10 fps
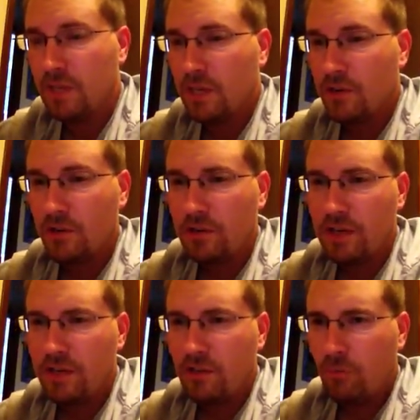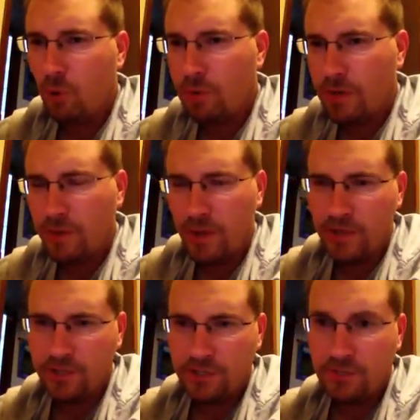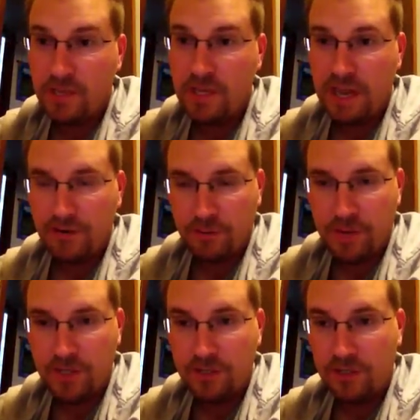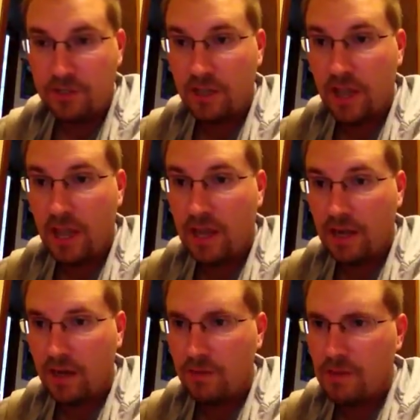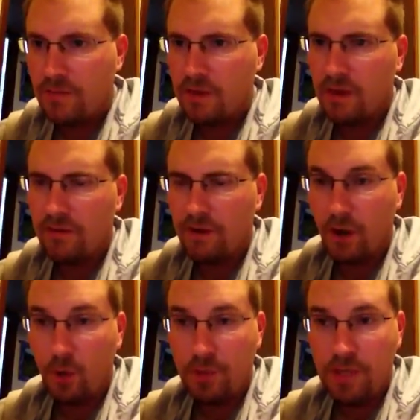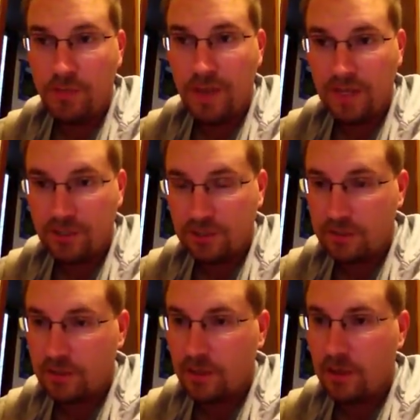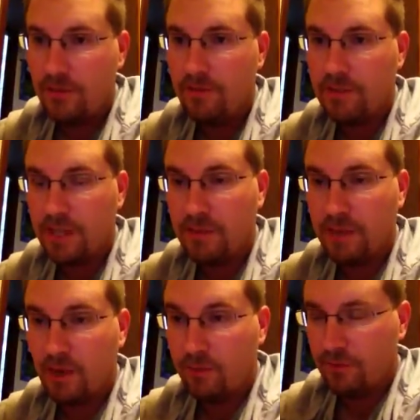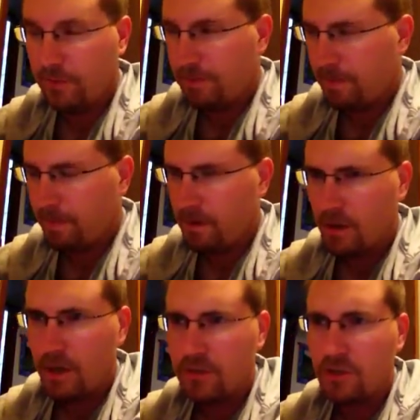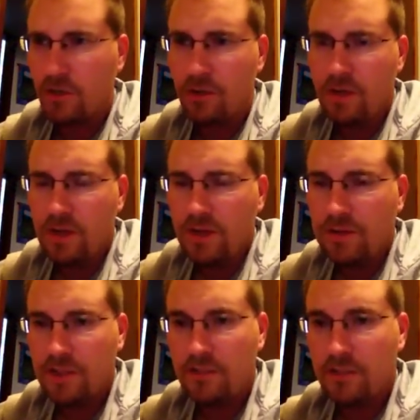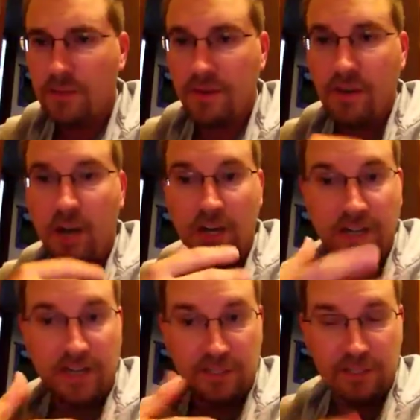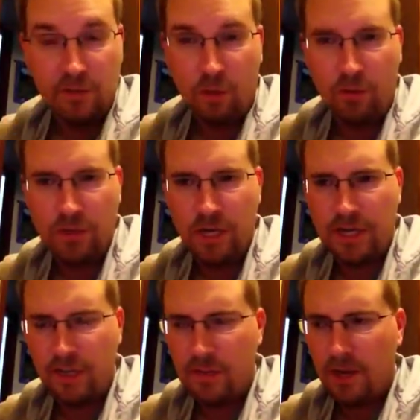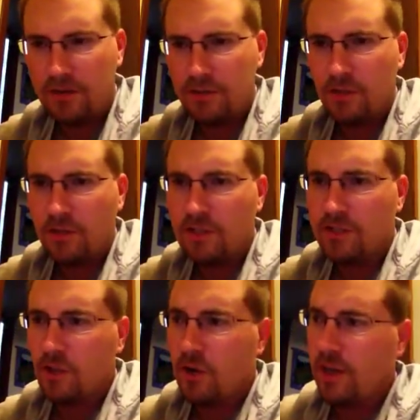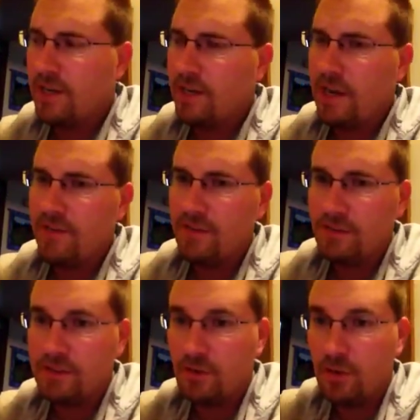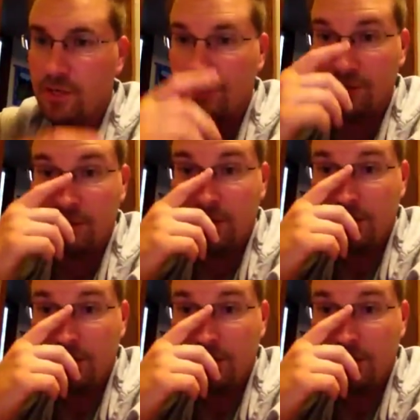critically ill, moribund patients, pediatric patients, and um, even uh, very obese patients. Uh, this can be helpful. Uh, so that's a little bit of context as to what we're talking about. So let's go ahead and dive into this question.